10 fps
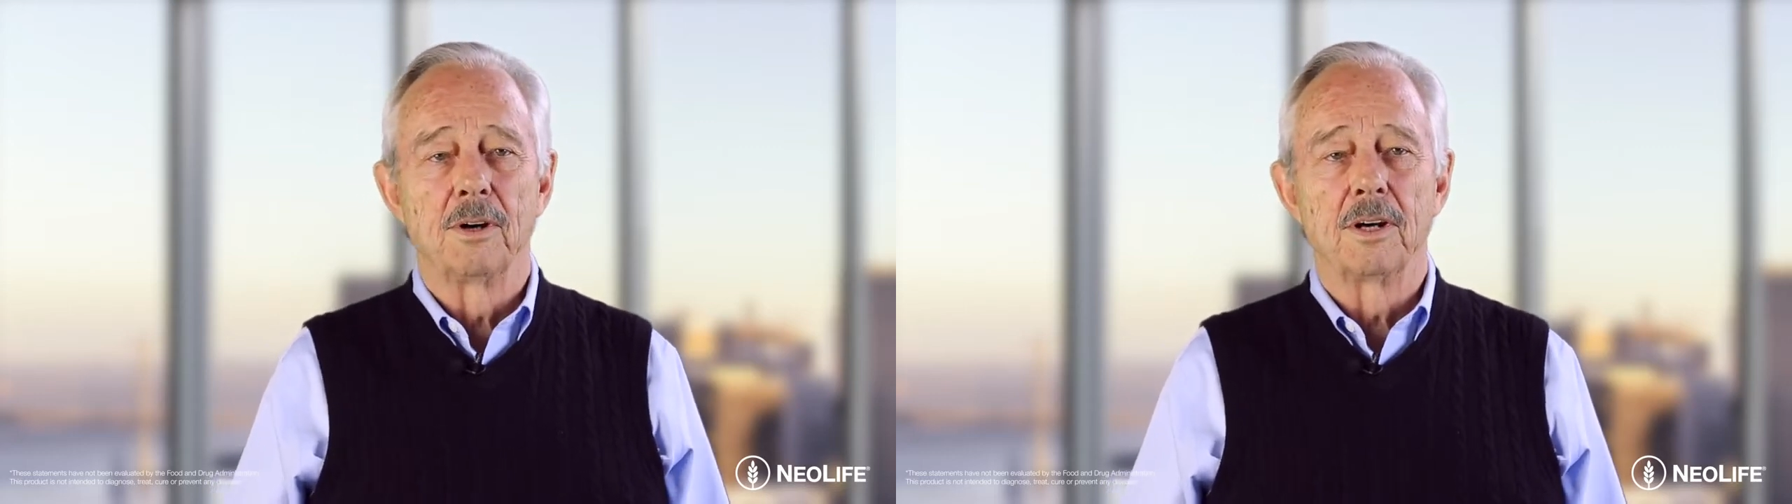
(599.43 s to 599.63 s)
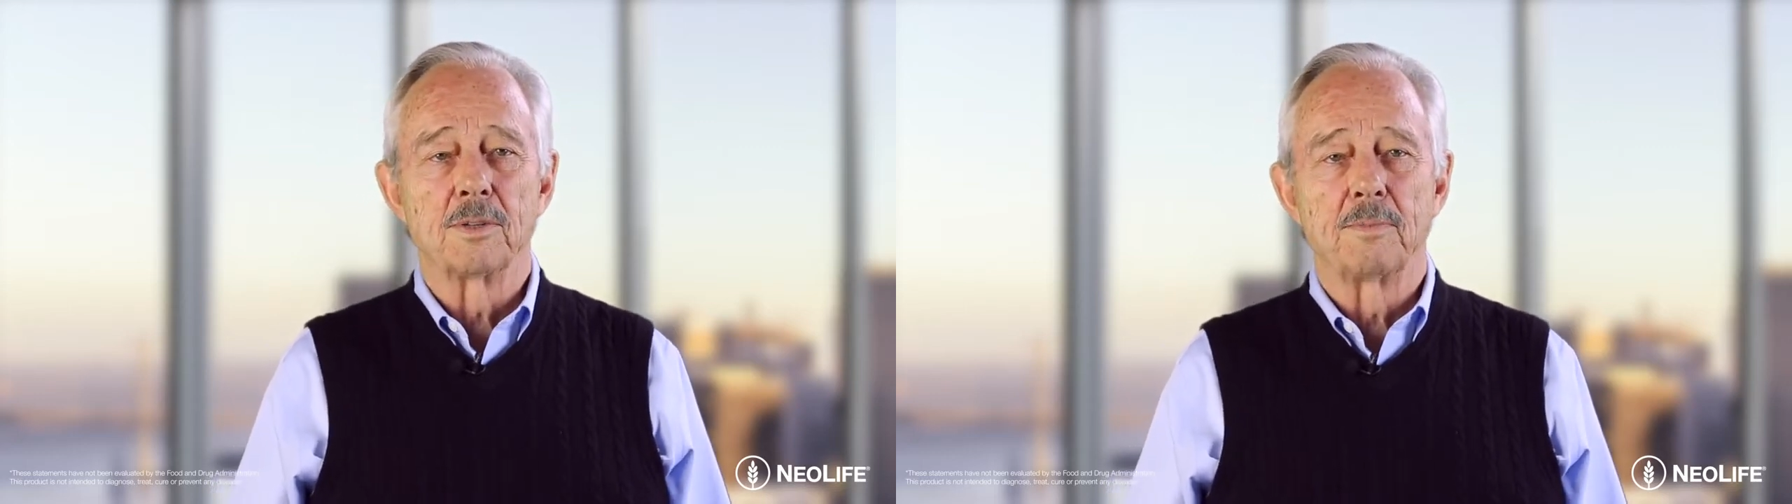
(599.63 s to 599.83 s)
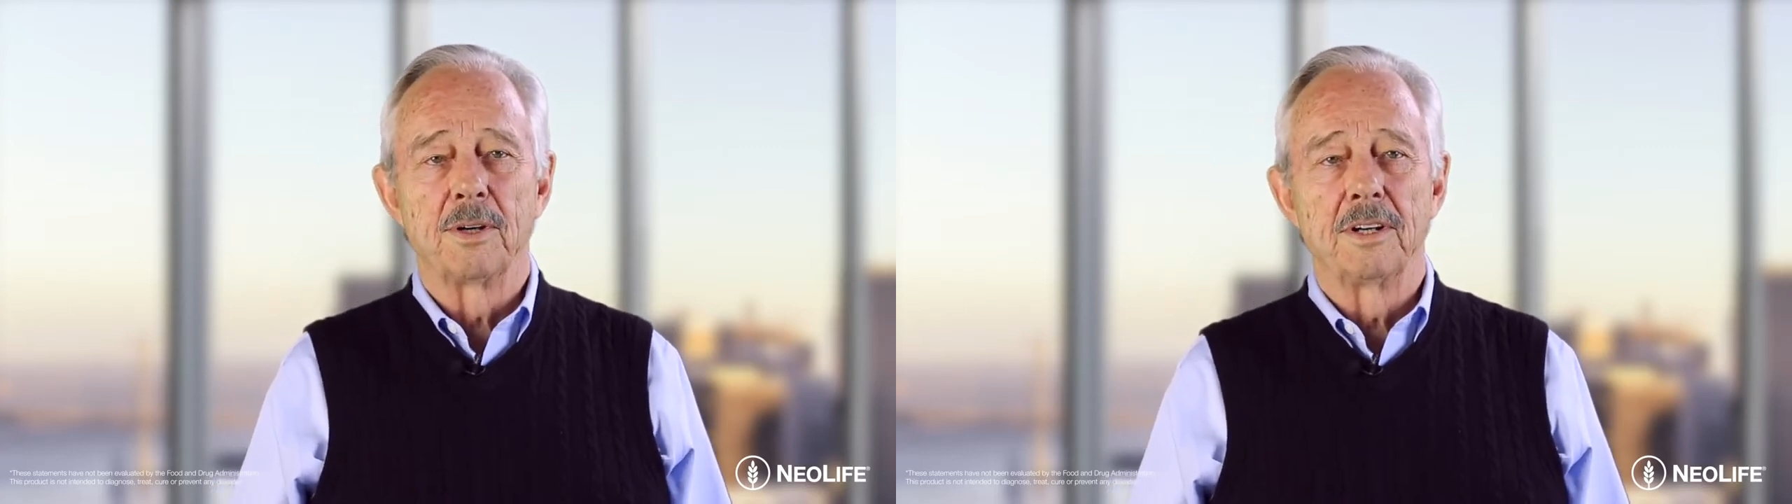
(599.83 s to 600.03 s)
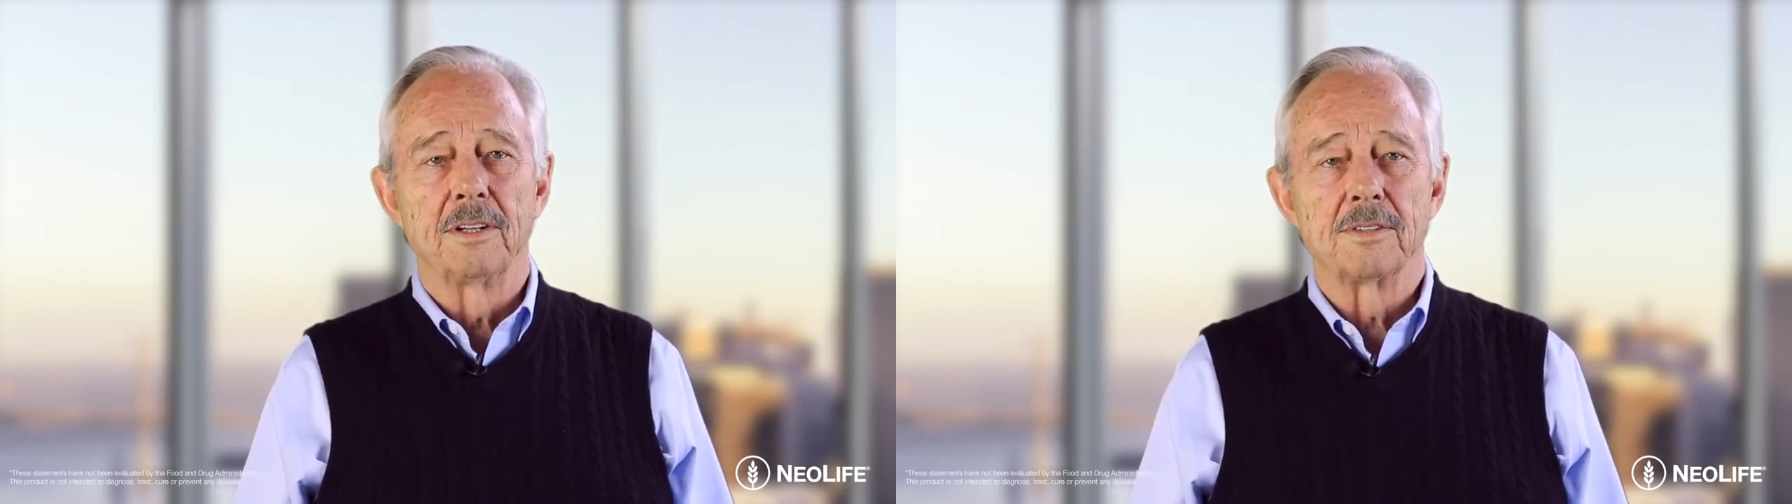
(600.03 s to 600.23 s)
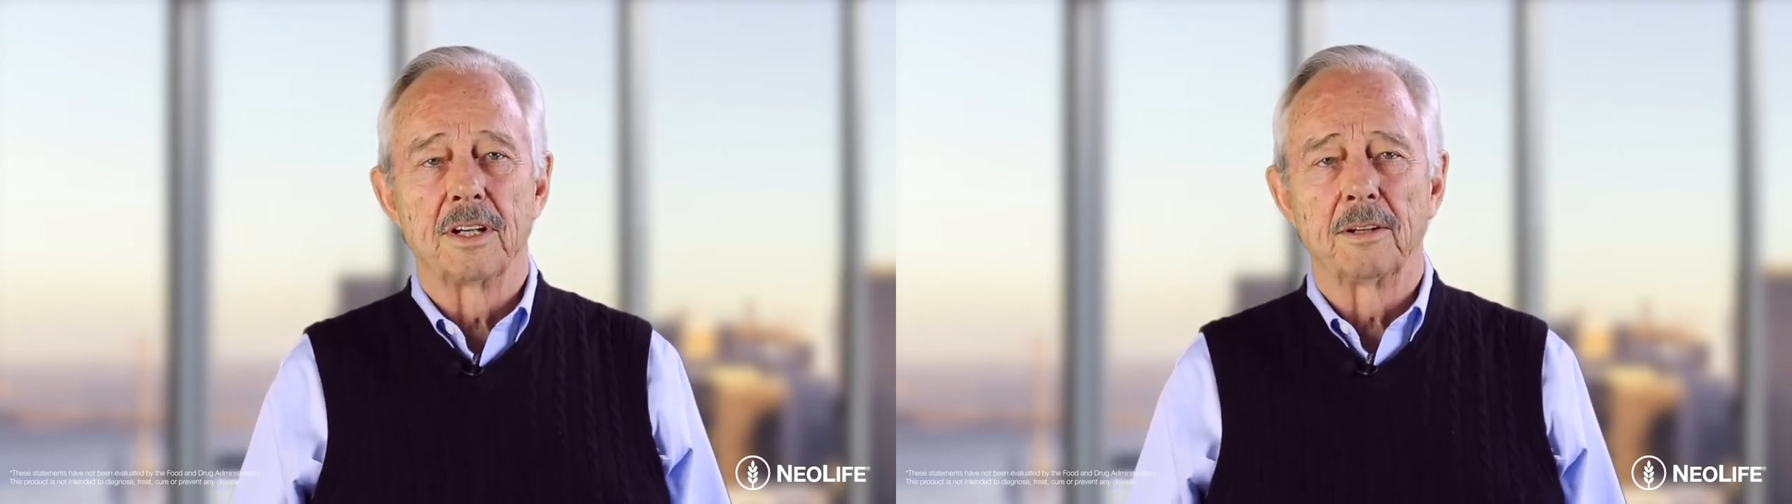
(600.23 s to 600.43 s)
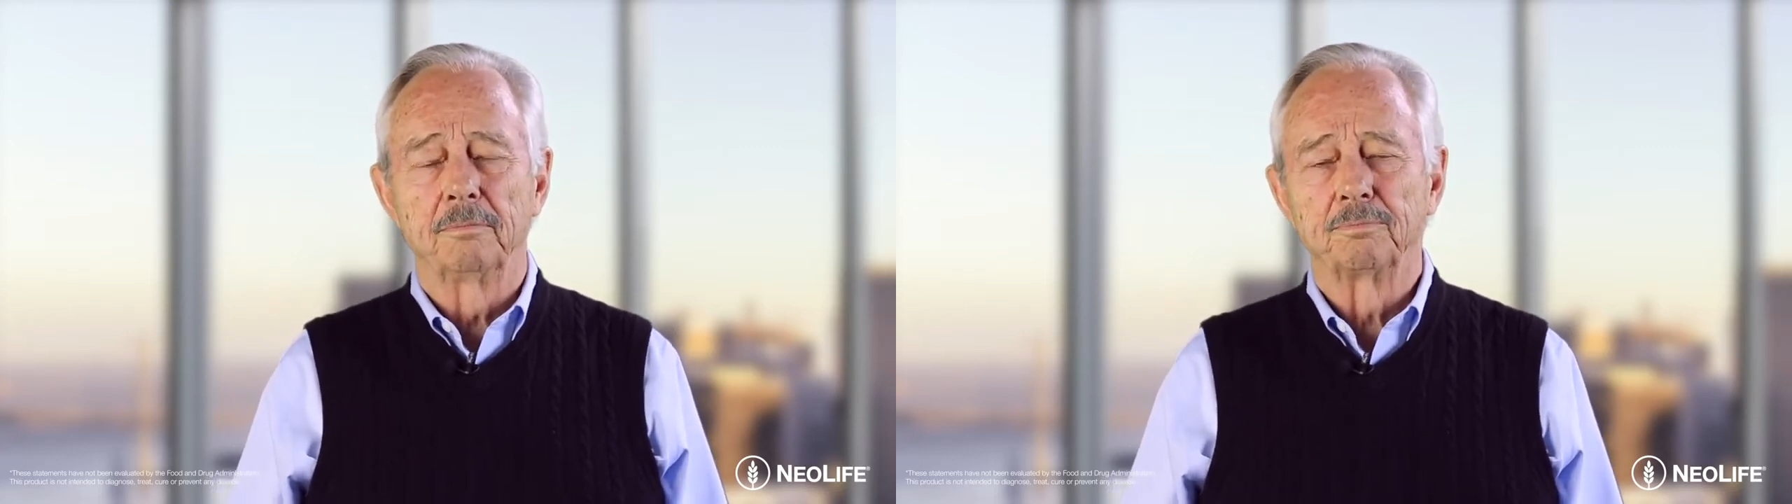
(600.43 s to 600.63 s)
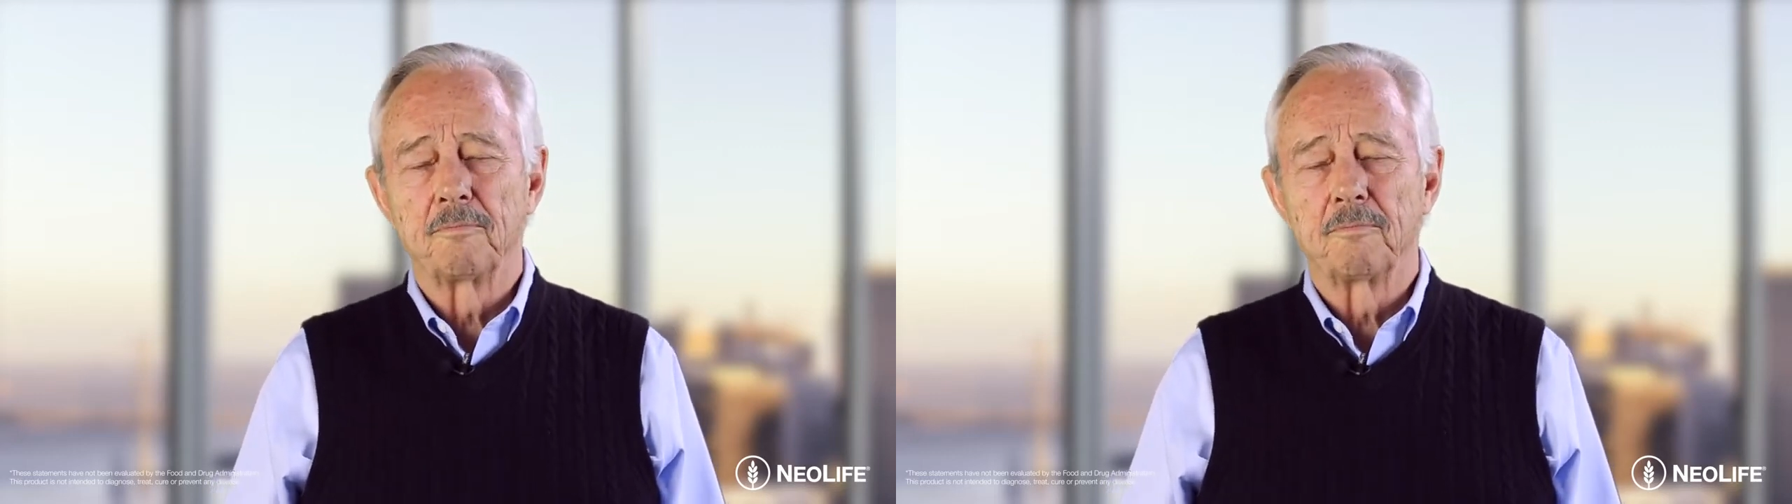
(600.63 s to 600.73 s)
you are experiencing.